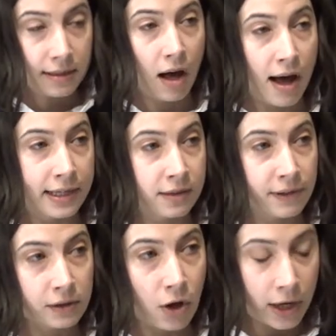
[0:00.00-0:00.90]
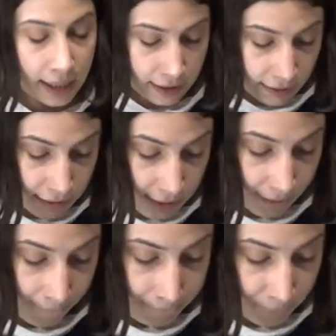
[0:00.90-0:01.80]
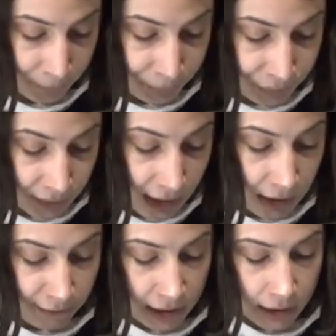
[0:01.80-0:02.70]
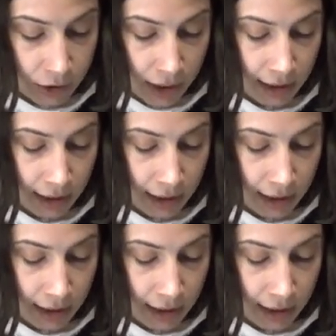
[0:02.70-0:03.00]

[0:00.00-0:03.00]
the Hydesville knockings. In a village